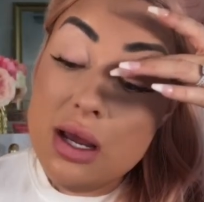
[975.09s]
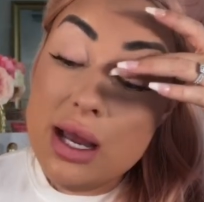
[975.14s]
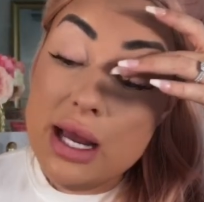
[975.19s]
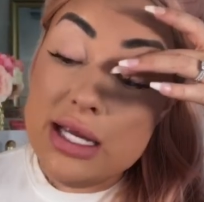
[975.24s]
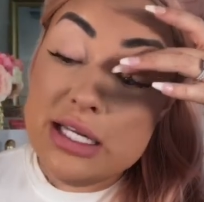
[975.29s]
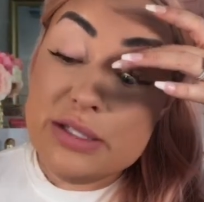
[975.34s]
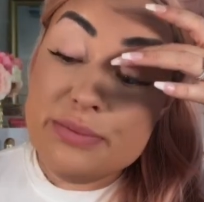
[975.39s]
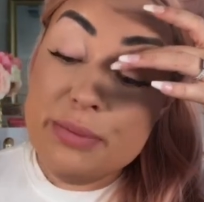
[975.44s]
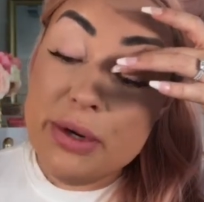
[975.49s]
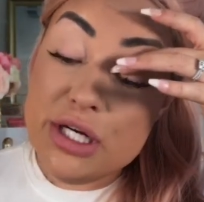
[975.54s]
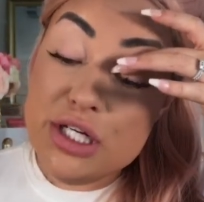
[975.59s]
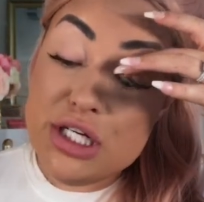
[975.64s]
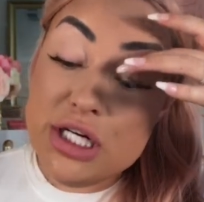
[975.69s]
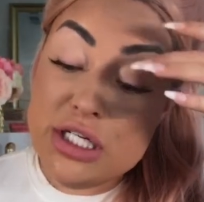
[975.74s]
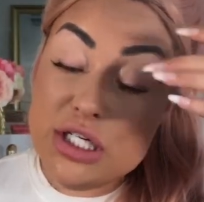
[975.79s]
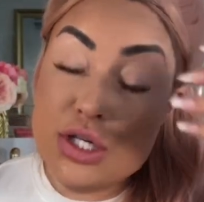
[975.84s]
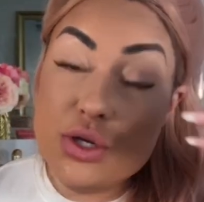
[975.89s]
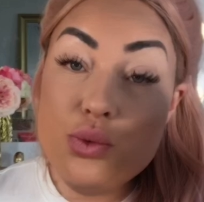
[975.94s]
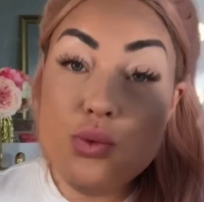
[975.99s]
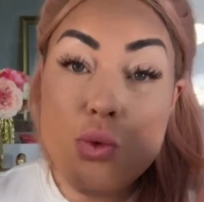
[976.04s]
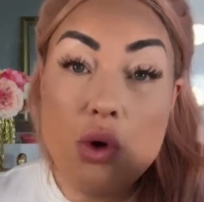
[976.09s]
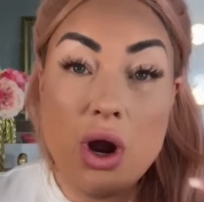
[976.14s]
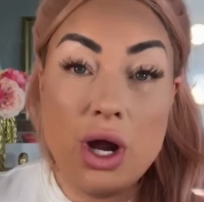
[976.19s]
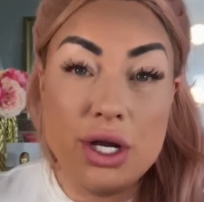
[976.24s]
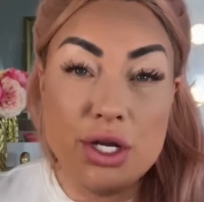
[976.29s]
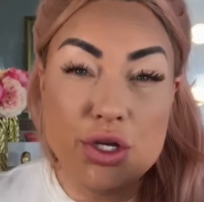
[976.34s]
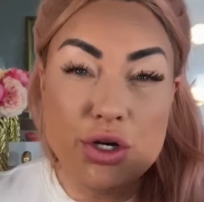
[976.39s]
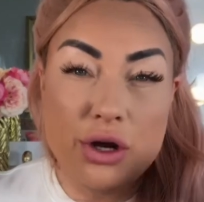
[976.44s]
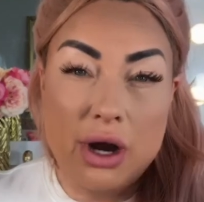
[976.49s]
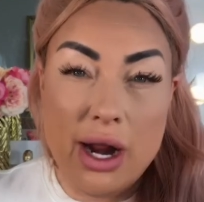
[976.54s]
as much as you
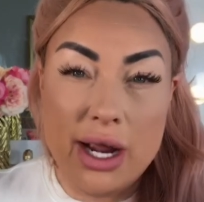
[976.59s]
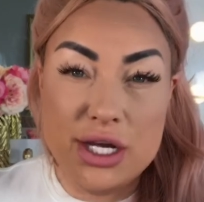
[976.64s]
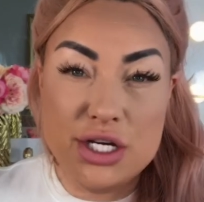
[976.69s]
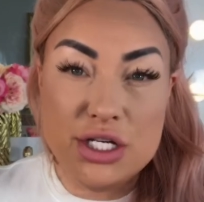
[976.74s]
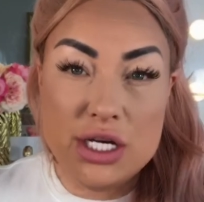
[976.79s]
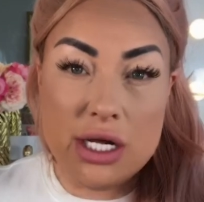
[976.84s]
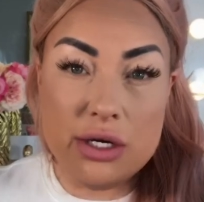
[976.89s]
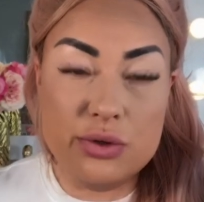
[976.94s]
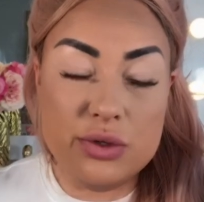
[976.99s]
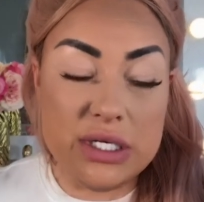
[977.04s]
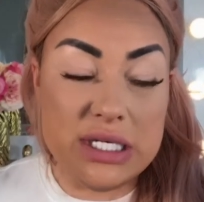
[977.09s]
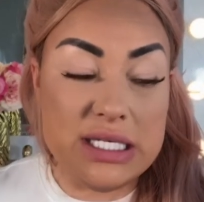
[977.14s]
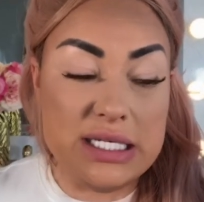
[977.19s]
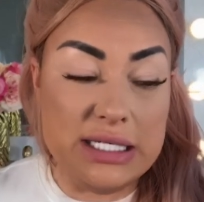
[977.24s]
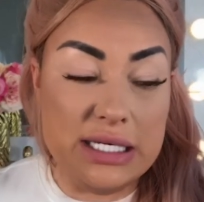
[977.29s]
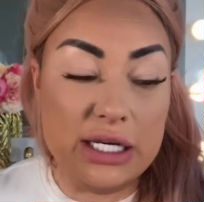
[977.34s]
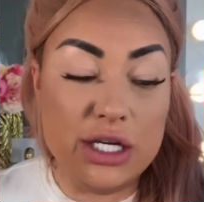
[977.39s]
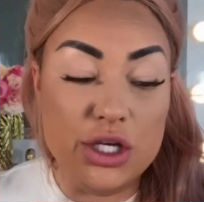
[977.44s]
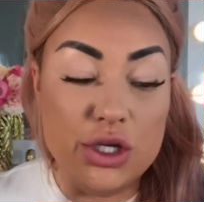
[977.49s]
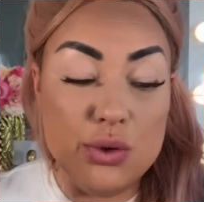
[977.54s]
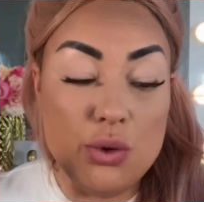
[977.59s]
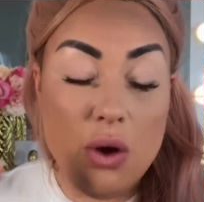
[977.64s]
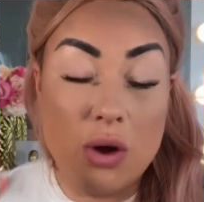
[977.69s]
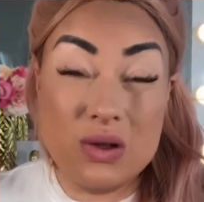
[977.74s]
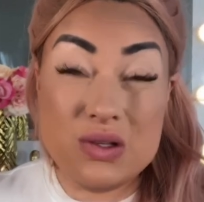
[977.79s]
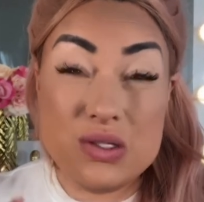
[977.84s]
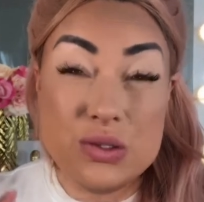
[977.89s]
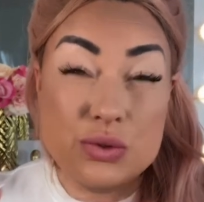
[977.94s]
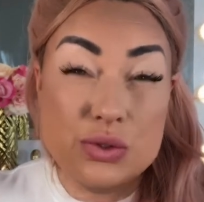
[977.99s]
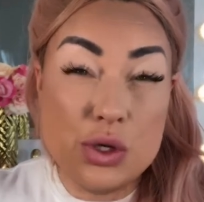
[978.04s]
want your eyeshadow to stick, you
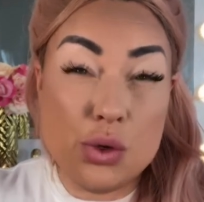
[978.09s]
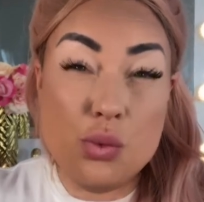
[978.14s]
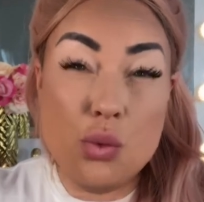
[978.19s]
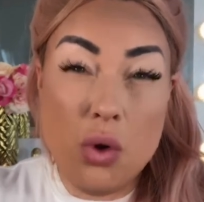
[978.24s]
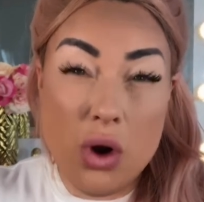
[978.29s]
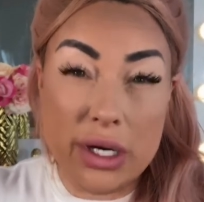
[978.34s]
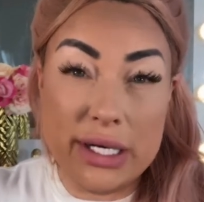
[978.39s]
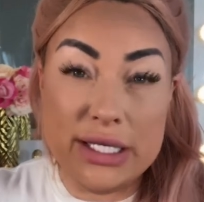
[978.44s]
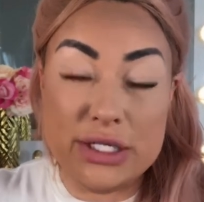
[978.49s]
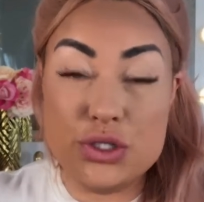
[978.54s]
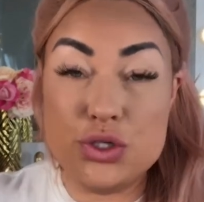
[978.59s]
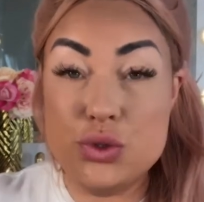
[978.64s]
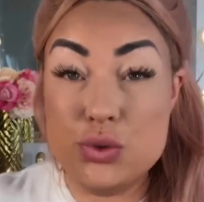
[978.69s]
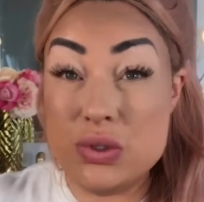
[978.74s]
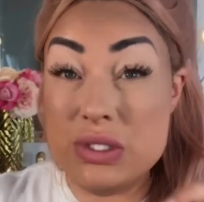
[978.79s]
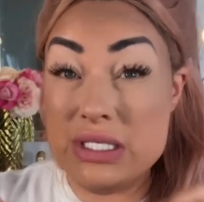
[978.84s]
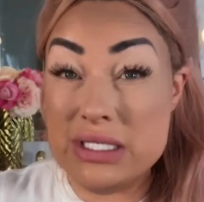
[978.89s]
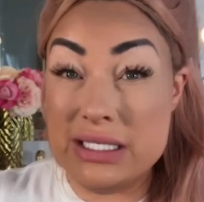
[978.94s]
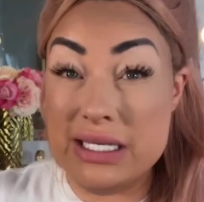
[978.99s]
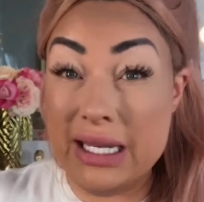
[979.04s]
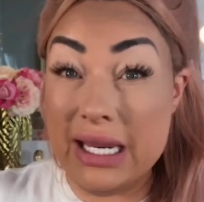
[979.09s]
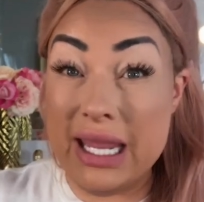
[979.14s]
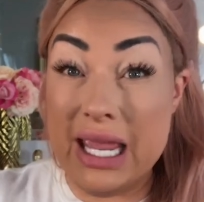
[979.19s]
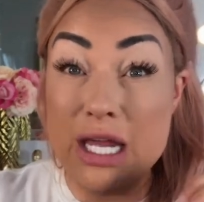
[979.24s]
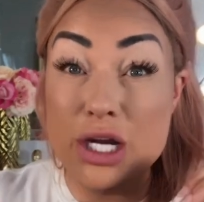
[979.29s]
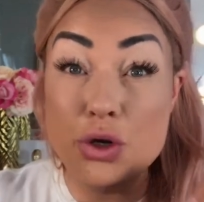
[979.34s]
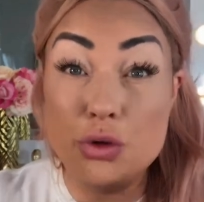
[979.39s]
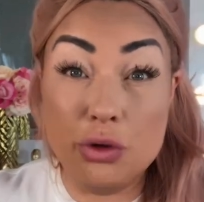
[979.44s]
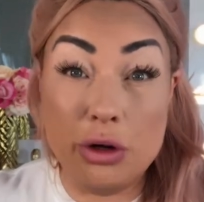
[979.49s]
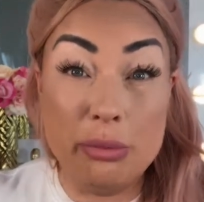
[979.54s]
also don't want it to stick
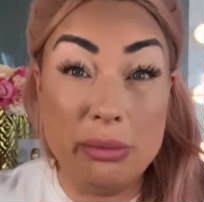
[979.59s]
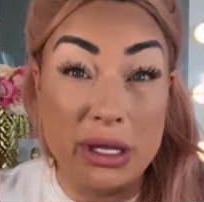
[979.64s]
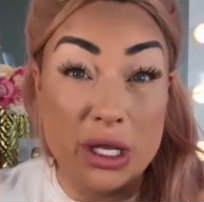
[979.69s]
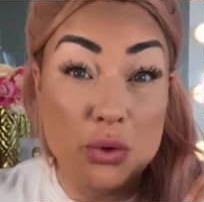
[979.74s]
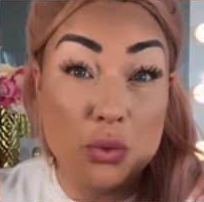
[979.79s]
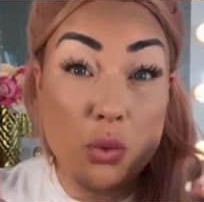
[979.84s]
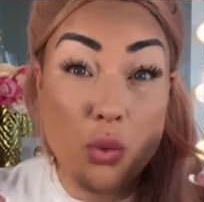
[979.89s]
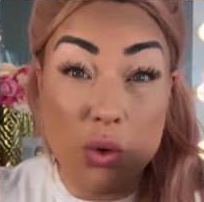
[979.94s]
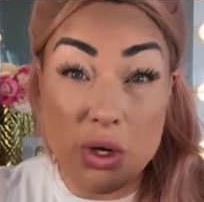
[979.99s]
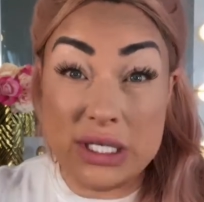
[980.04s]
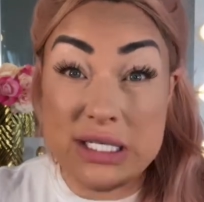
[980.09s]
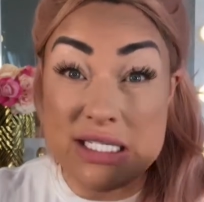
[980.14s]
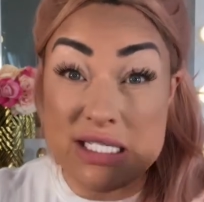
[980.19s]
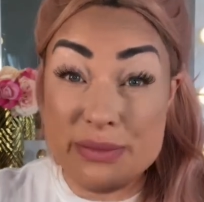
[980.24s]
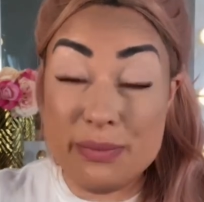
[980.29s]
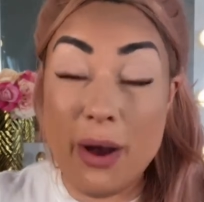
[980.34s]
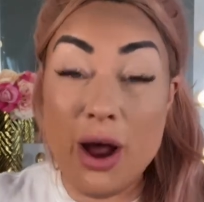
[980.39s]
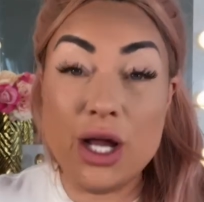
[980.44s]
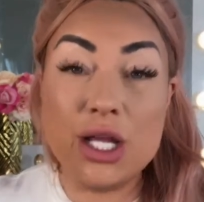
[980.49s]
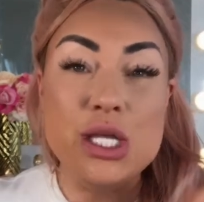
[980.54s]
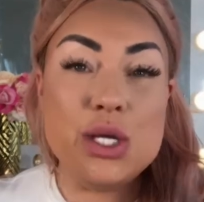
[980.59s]
and grip in one spot.